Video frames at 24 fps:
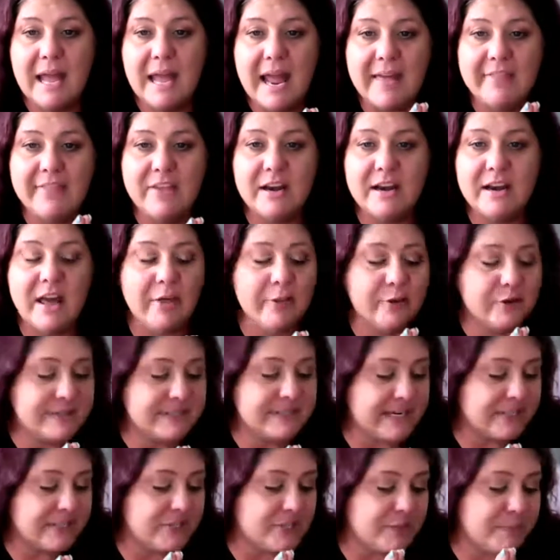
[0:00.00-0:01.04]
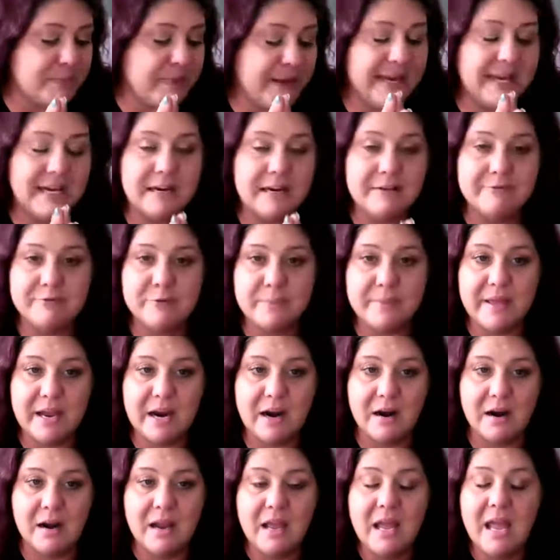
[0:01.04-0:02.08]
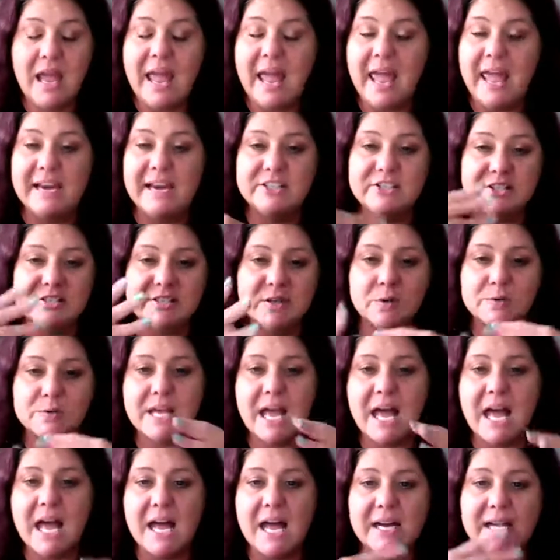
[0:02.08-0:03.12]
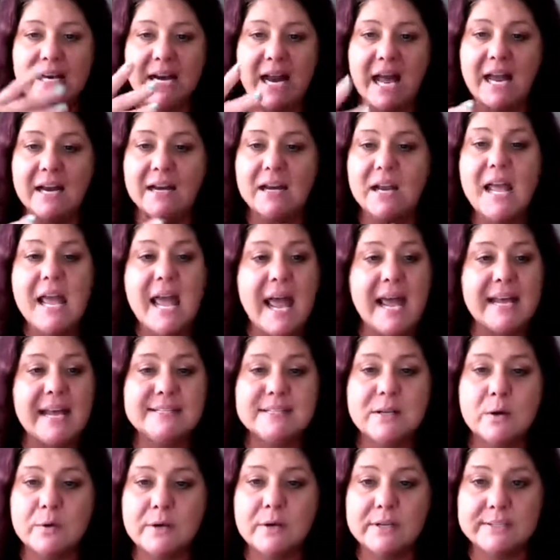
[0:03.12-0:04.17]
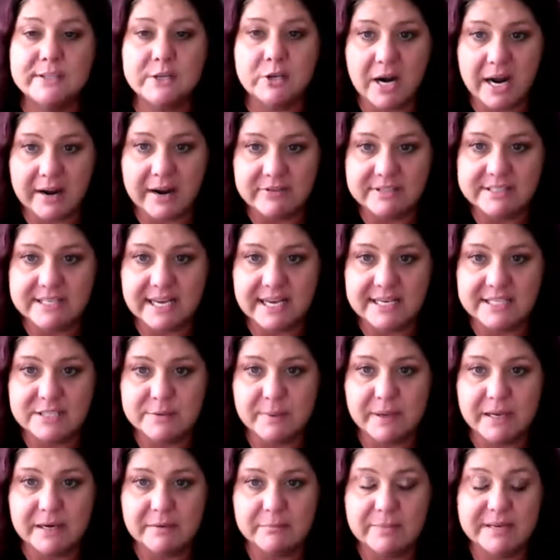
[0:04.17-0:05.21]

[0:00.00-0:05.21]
And then other stations pick it up from there. And it just goes on and on. And so does your advertisement.